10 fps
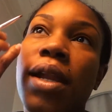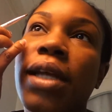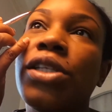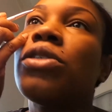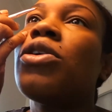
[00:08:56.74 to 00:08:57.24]

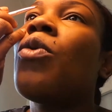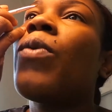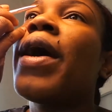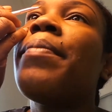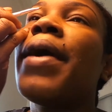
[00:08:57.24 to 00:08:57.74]
And I just go
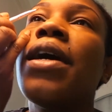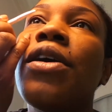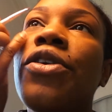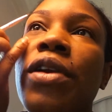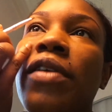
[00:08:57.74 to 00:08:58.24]
right back
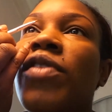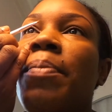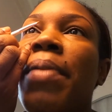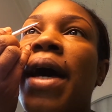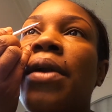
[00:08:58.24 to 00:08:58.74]
underneath
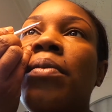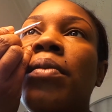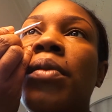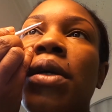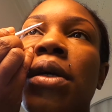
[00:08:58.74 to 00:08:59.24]
the
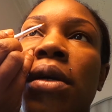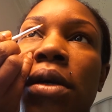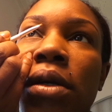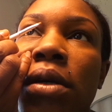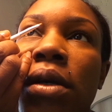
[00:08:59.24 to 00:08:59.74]
bottom.
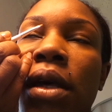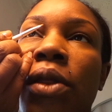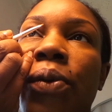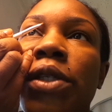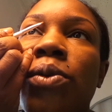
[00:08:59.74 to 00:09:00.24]

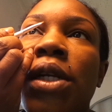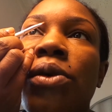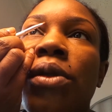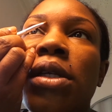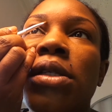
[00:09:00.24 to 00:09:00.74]
And the reason why I
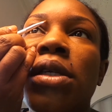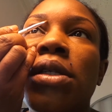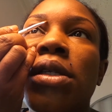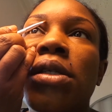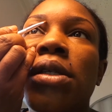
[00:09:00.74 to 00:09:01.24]
do this
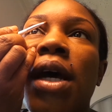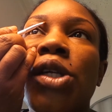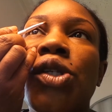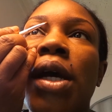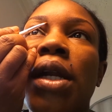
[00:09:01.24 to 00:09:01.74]
is because
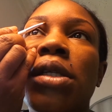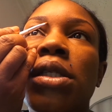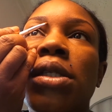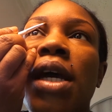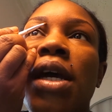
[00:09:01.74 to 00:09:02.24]
I try to,
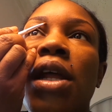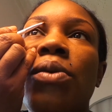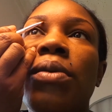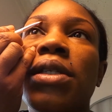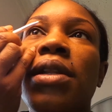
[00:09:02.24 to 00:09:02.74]
since that
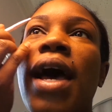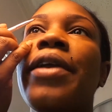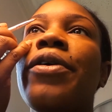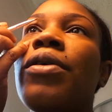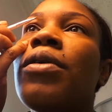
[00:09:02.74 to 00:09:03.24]
color was
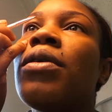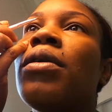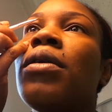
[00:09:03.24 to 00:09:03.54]
lighter,